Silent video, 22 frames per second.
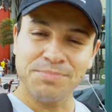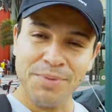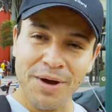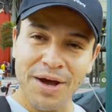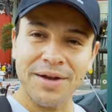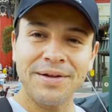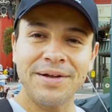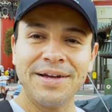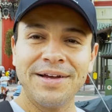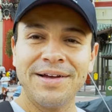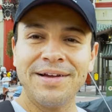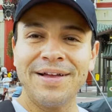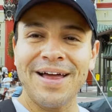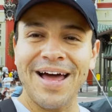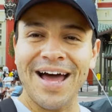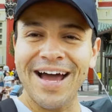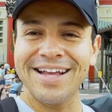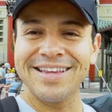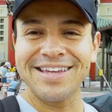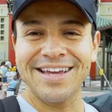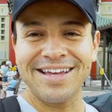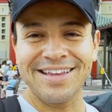But
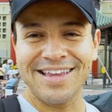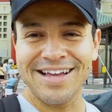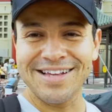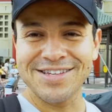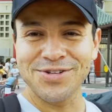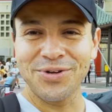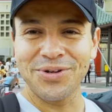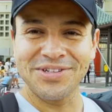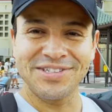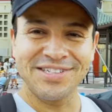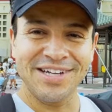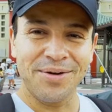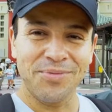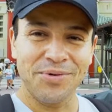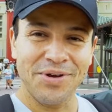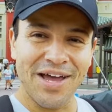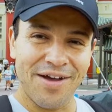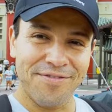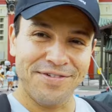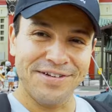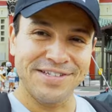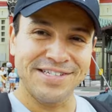I think that's all the time we
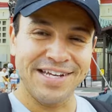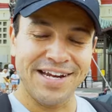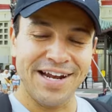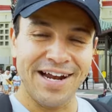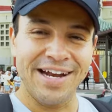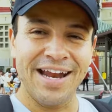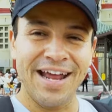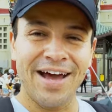have for today.